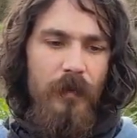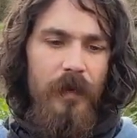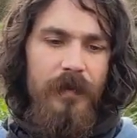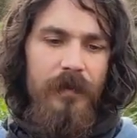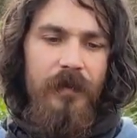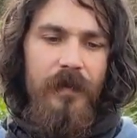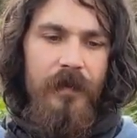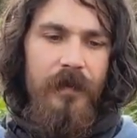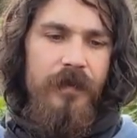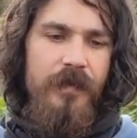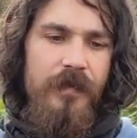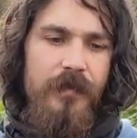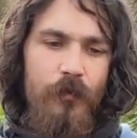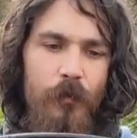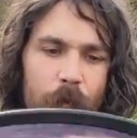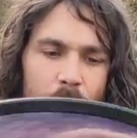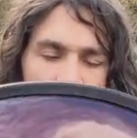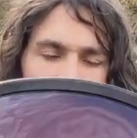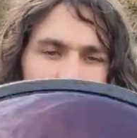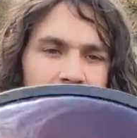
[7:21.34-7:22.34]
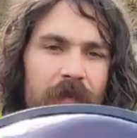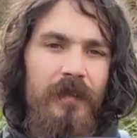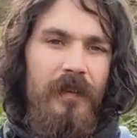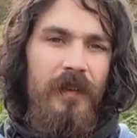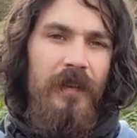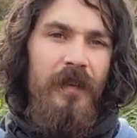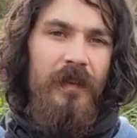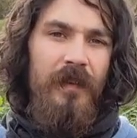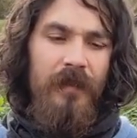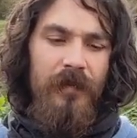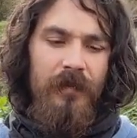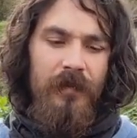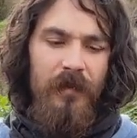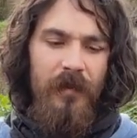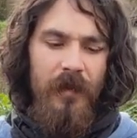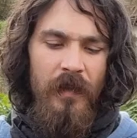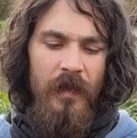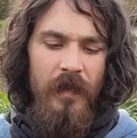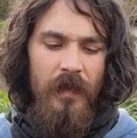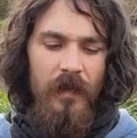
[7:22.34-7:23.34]
wanted an instrument,
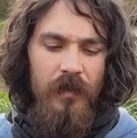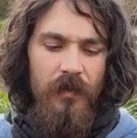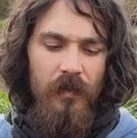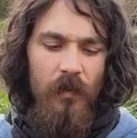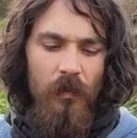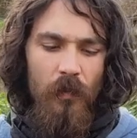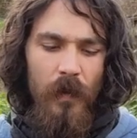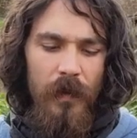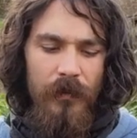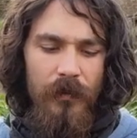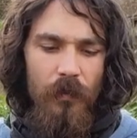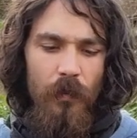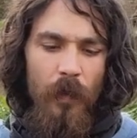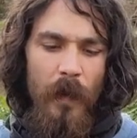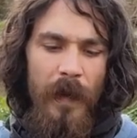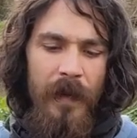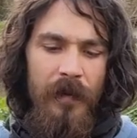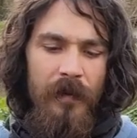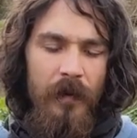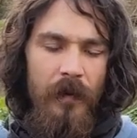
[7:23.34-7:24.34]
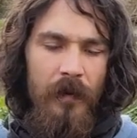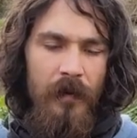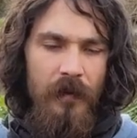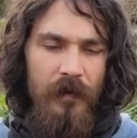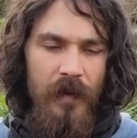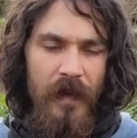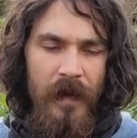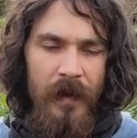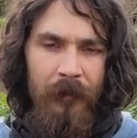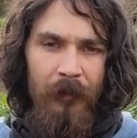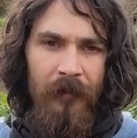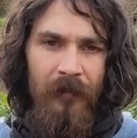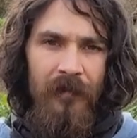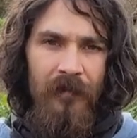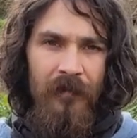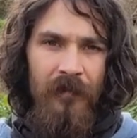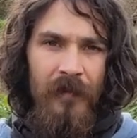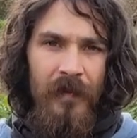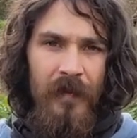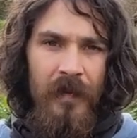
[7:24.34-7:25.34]
don't want to wait a long time,
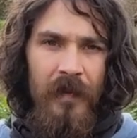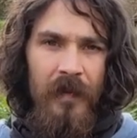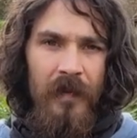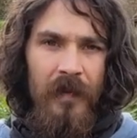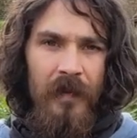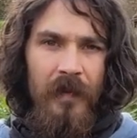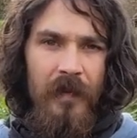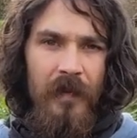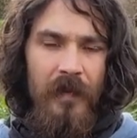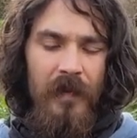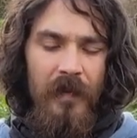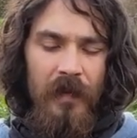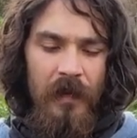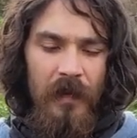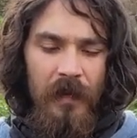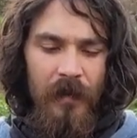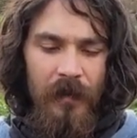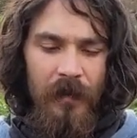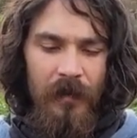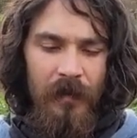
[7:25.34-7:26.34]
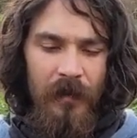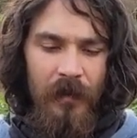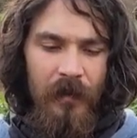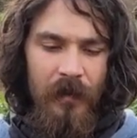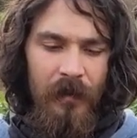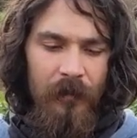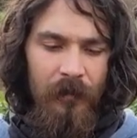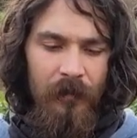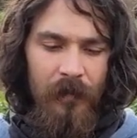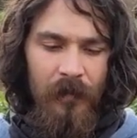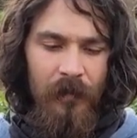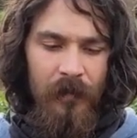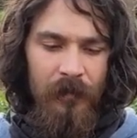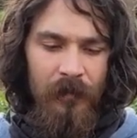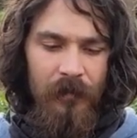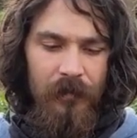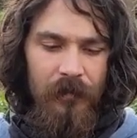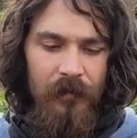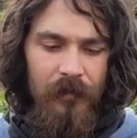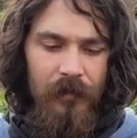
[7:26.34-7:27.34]
and
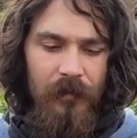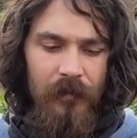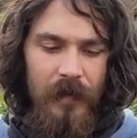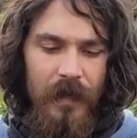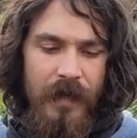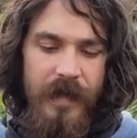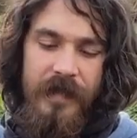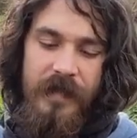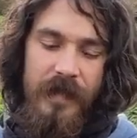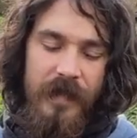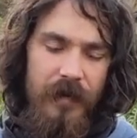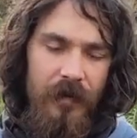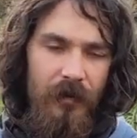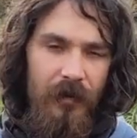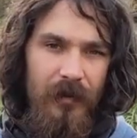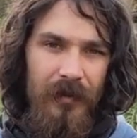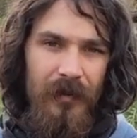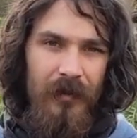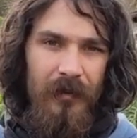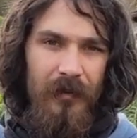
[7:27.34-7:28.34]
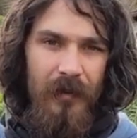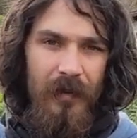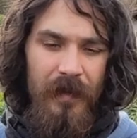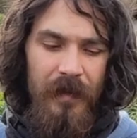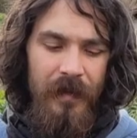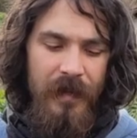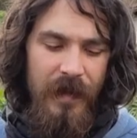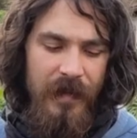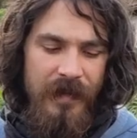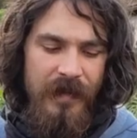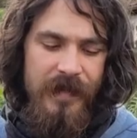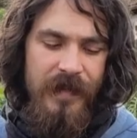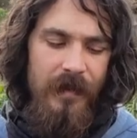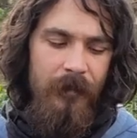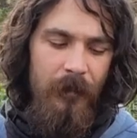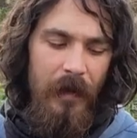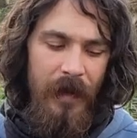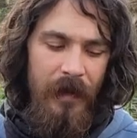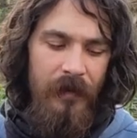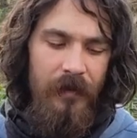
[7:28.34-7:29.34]
as I told you, it has
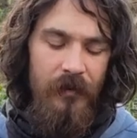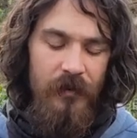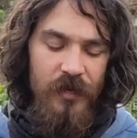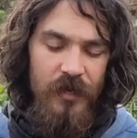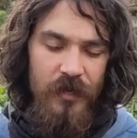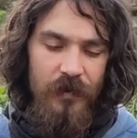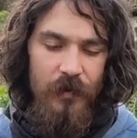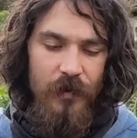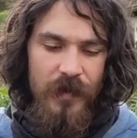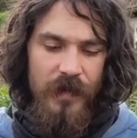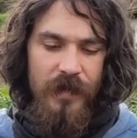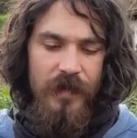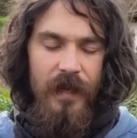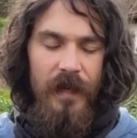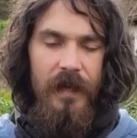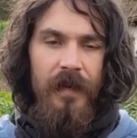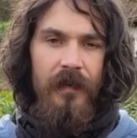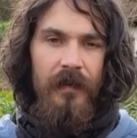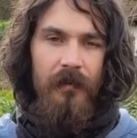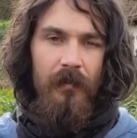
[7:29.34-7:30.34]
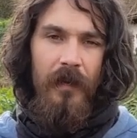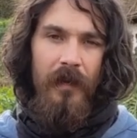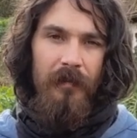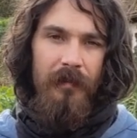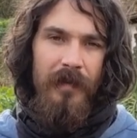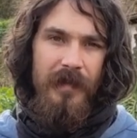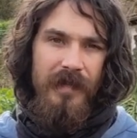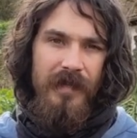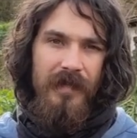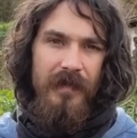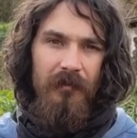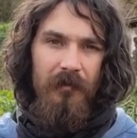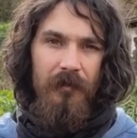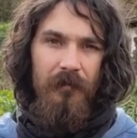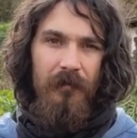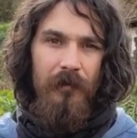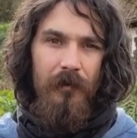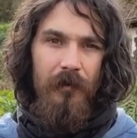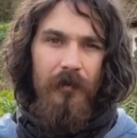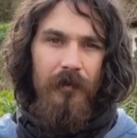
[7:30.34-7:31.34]
some minor issues and it will be sold
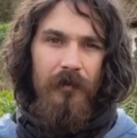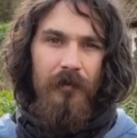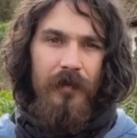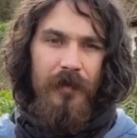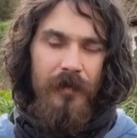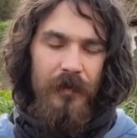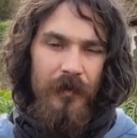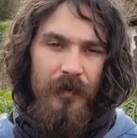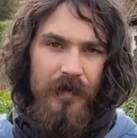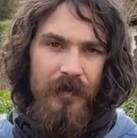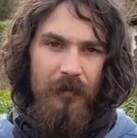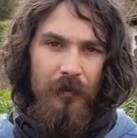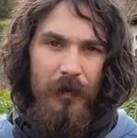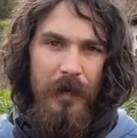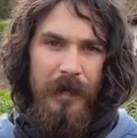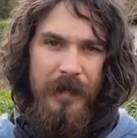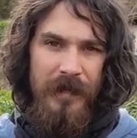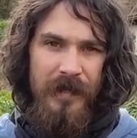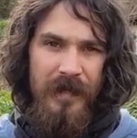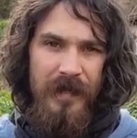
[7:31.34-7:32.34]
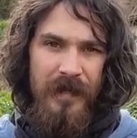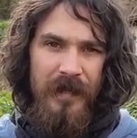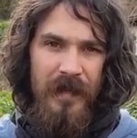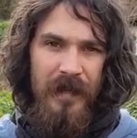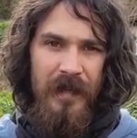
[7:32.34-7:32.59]
for a reduced price,